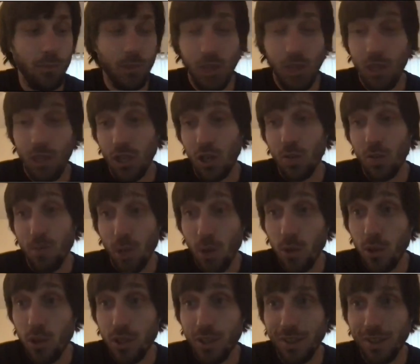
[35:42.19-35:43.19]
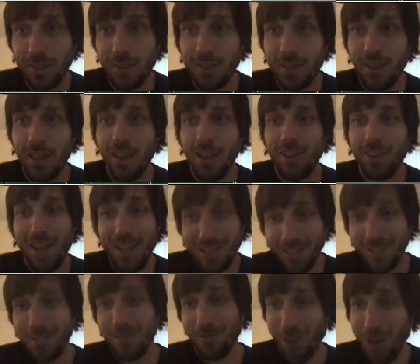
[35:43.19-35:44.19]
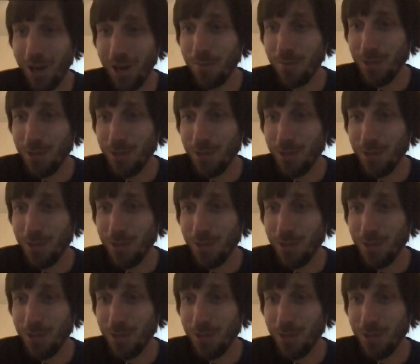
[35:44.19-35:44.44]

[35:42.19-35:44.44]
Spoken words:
your emotions, that's an environmental